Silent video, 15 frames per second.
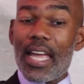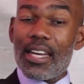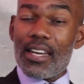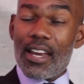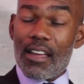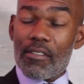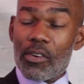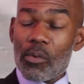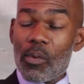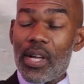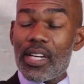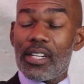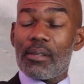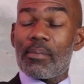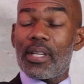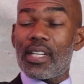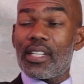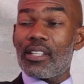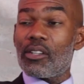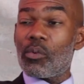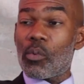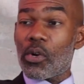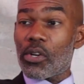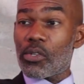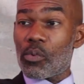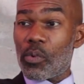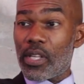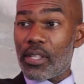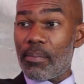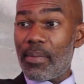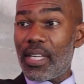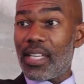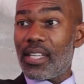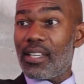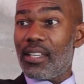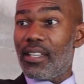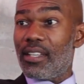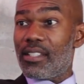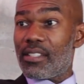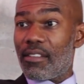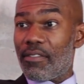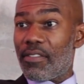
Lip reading: I never want anybody who works with me to